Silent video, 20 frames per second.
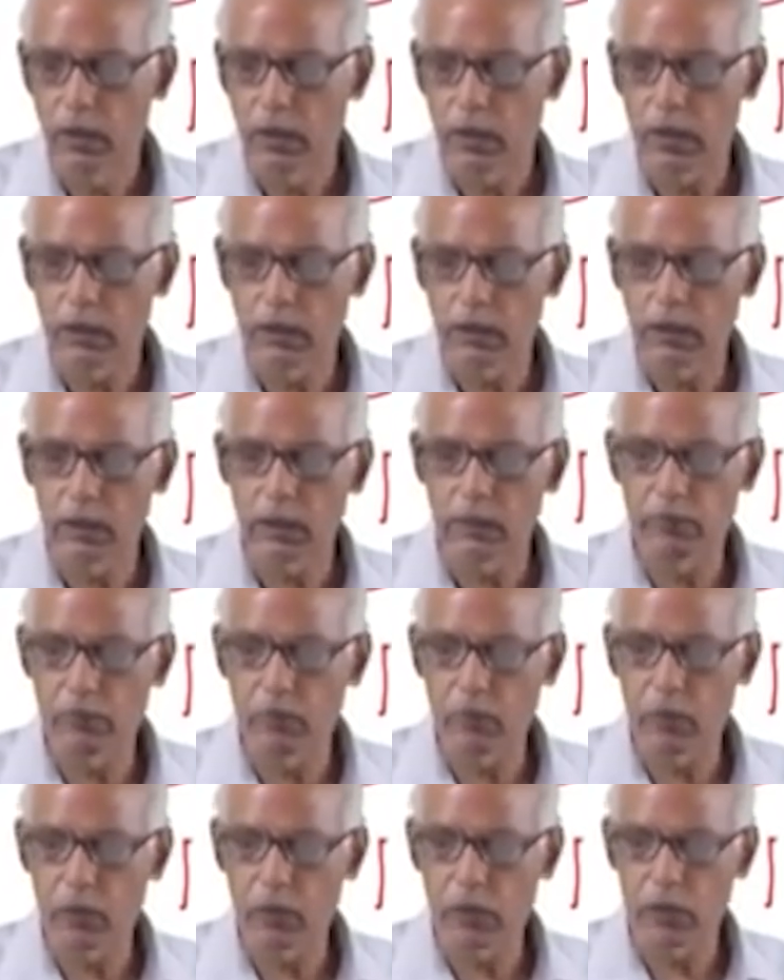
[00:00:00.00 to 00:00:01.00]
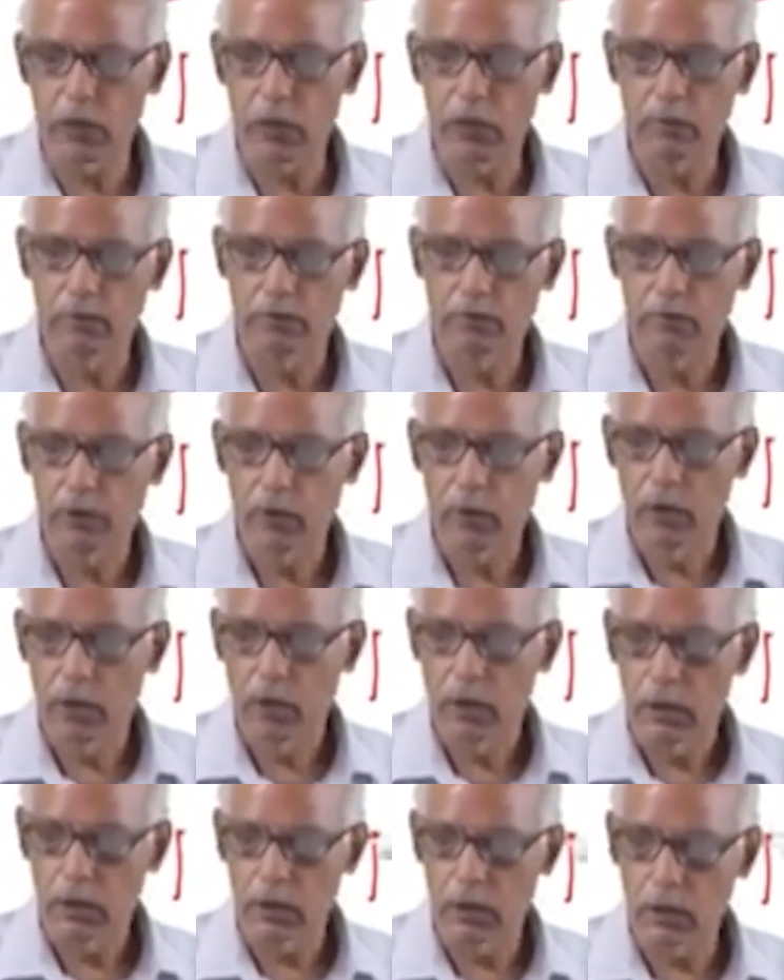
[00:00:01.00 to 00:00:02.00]
and therefore
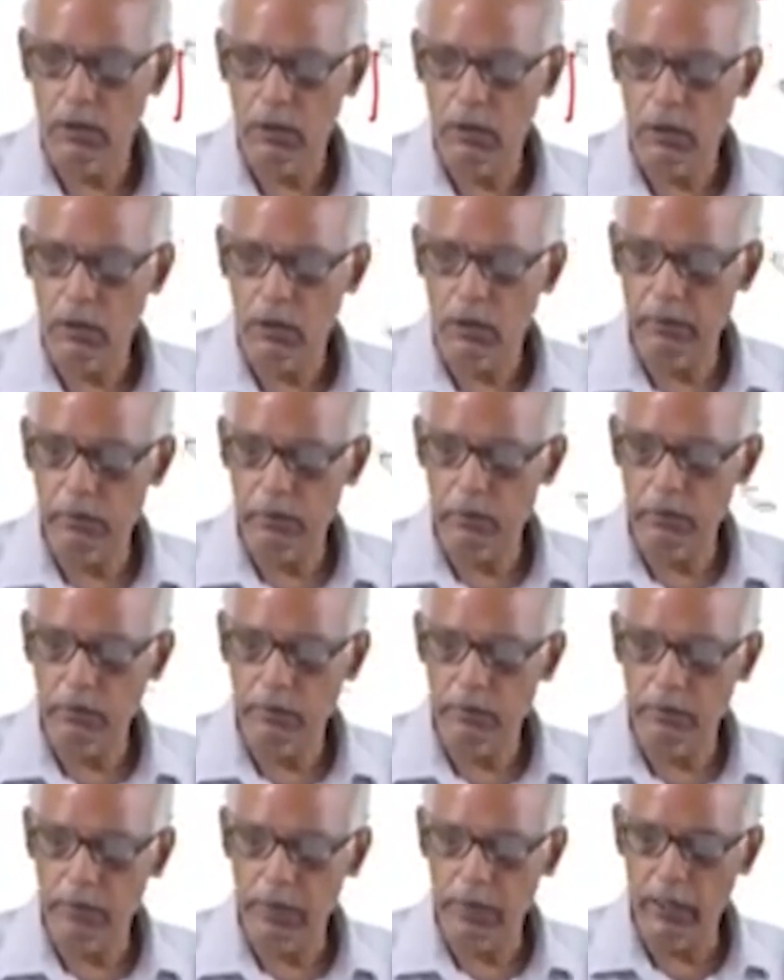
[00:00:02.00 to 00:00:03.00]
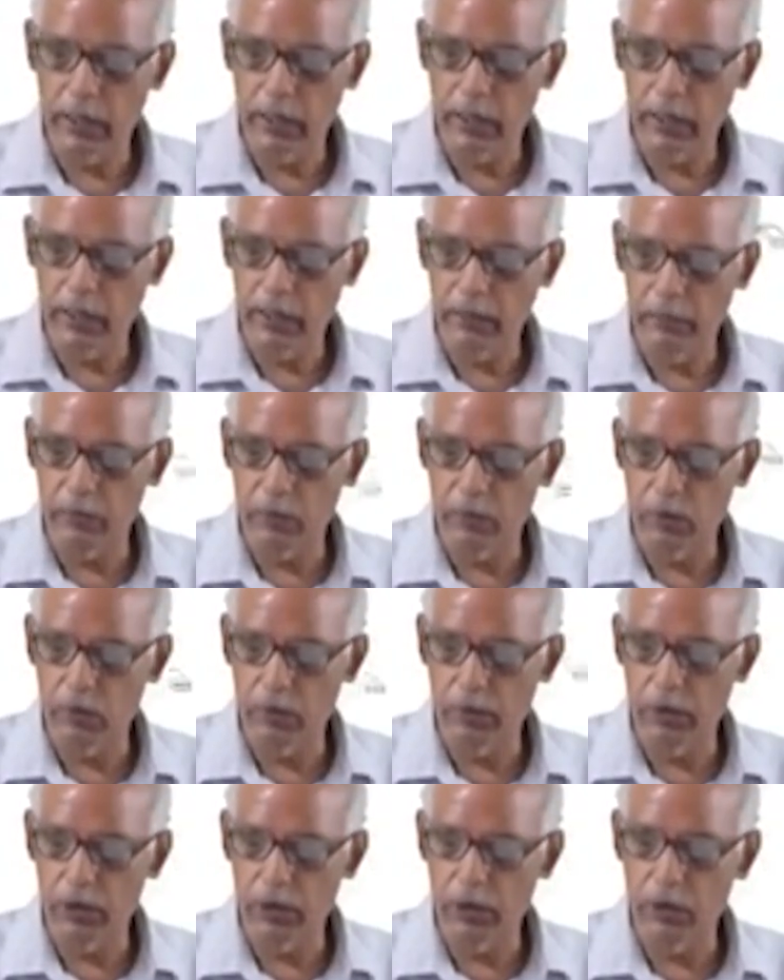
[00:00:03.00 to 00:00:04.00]
you have to be very careful
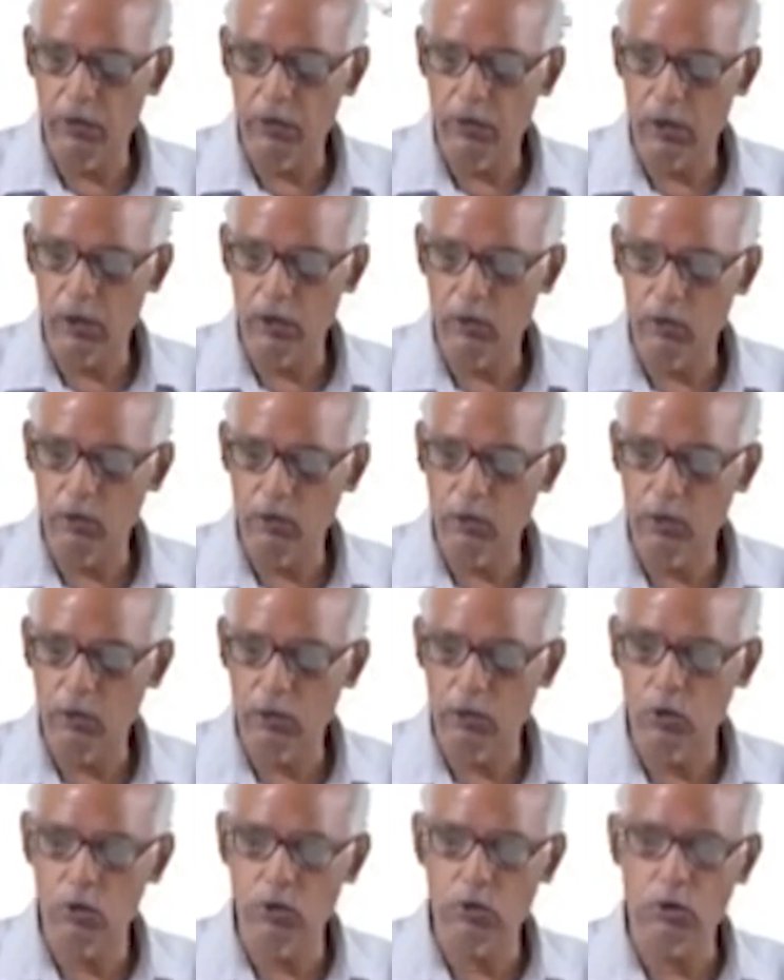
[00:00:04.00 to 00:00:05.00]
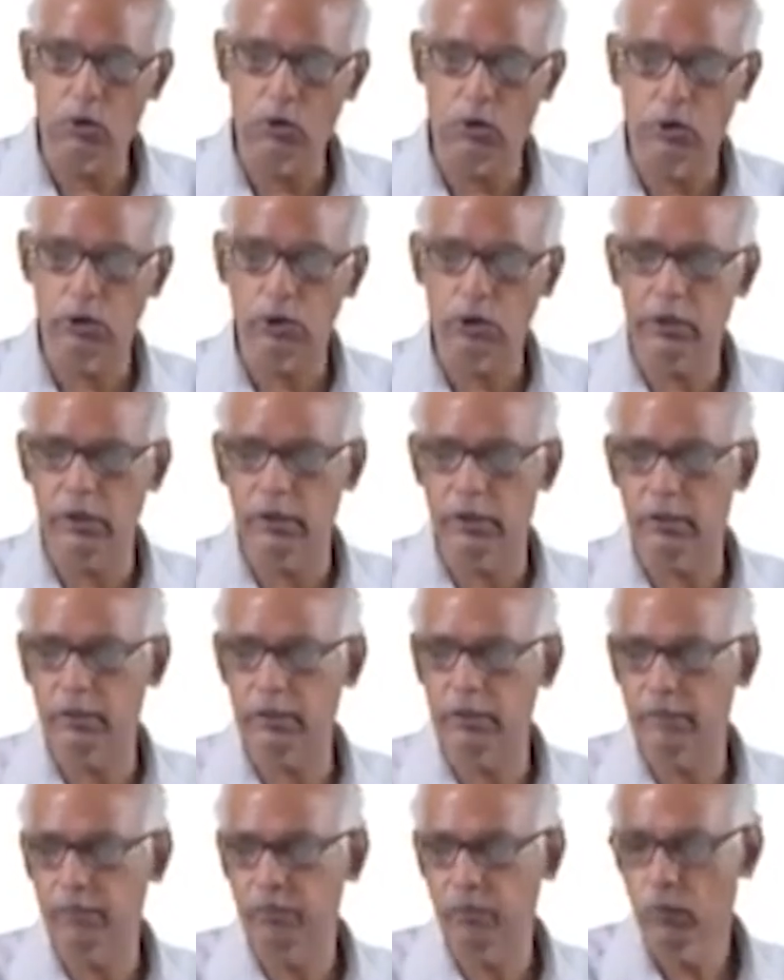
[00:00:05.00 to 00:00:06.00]
when you are using those
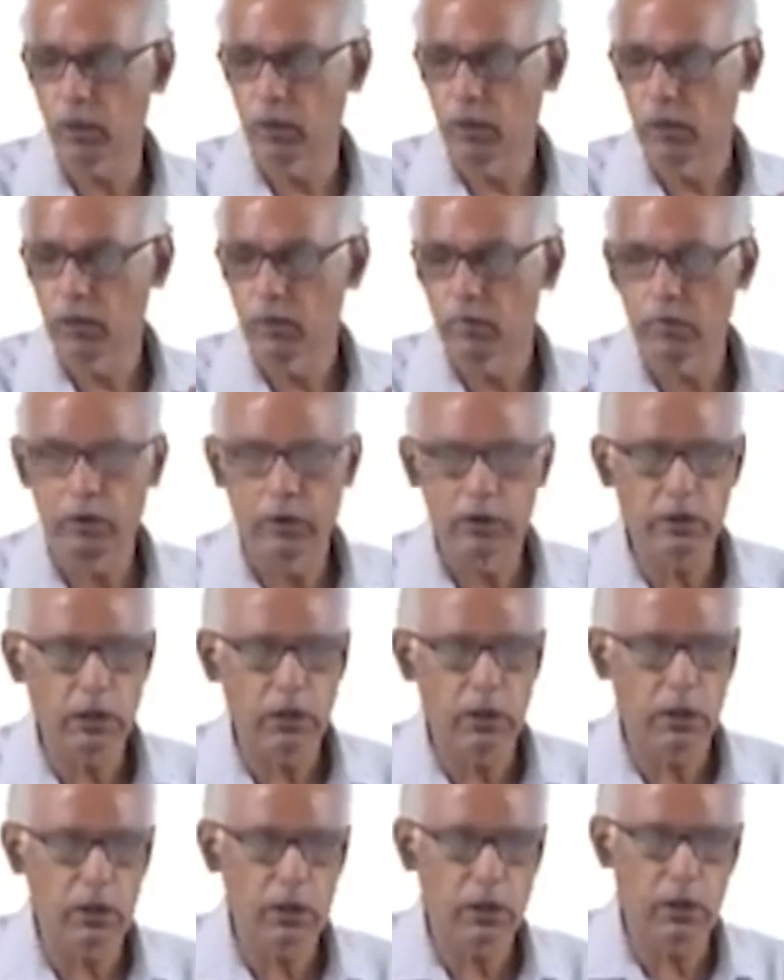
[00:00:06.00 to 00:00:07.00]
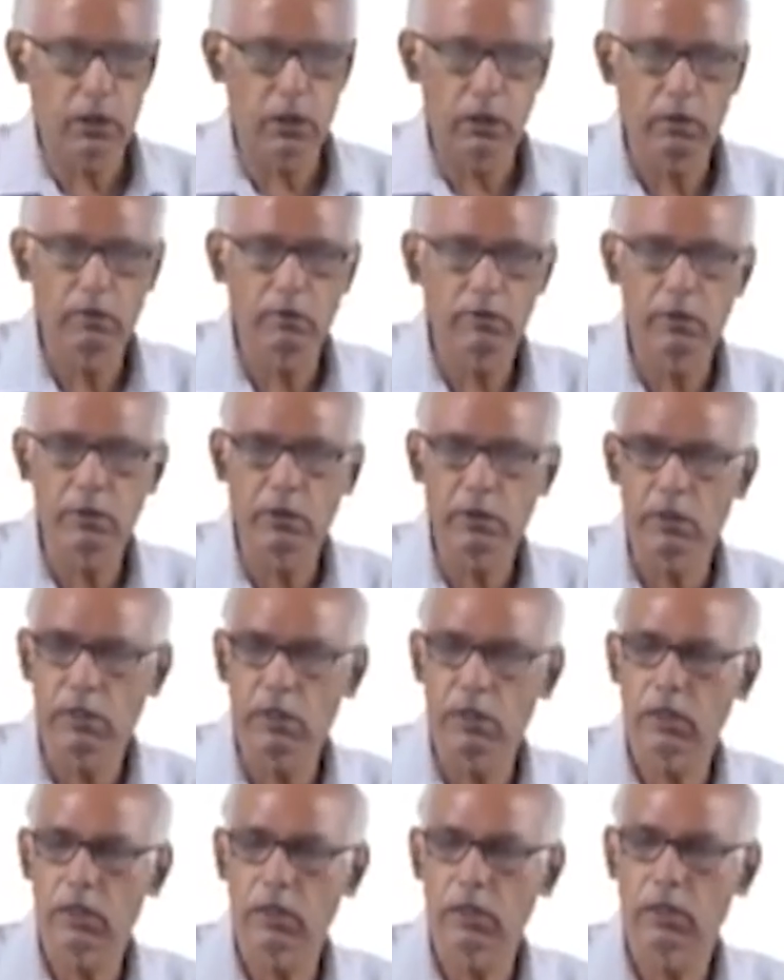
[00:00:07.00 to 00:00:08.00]
constants which
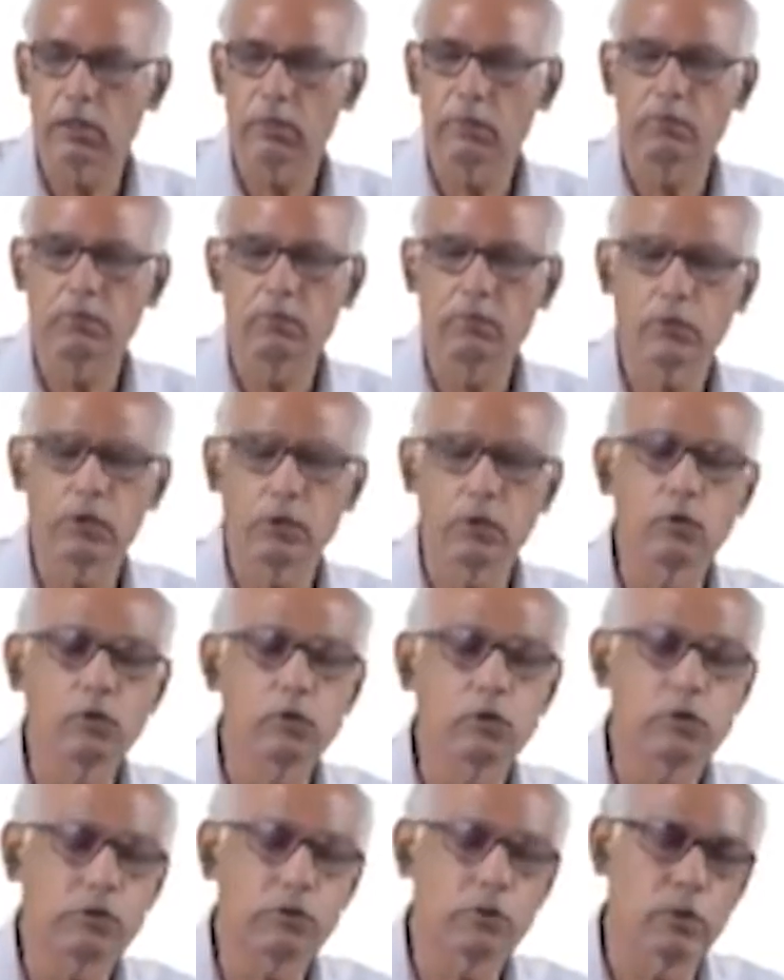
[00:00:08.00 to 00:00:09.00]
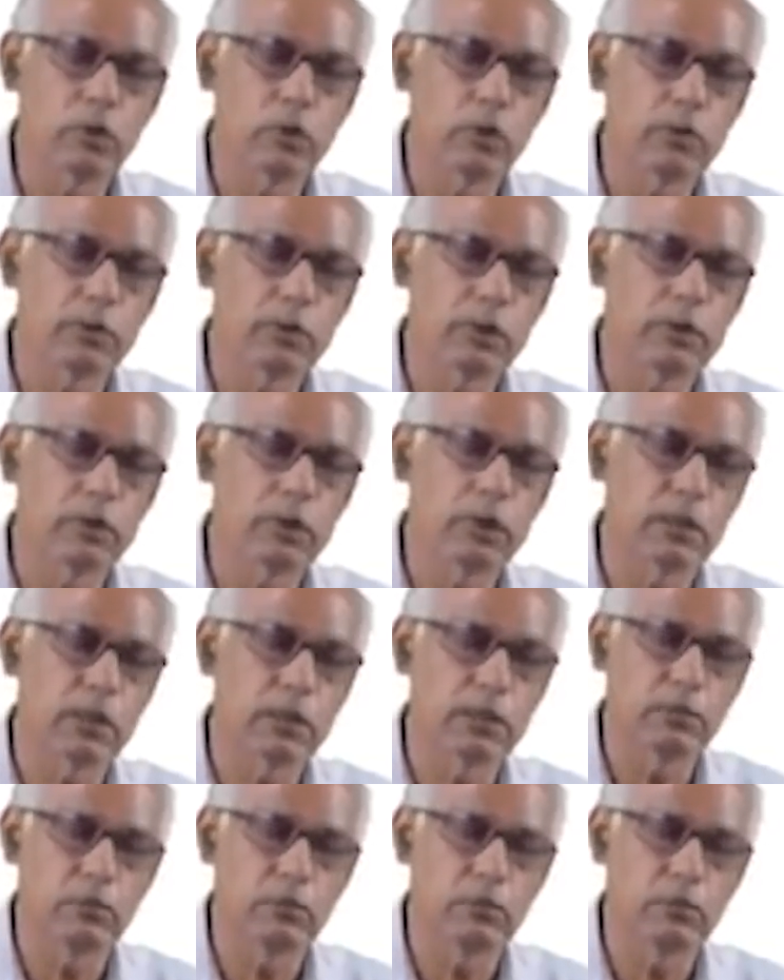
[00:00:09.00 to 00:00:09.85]
are used for measuring the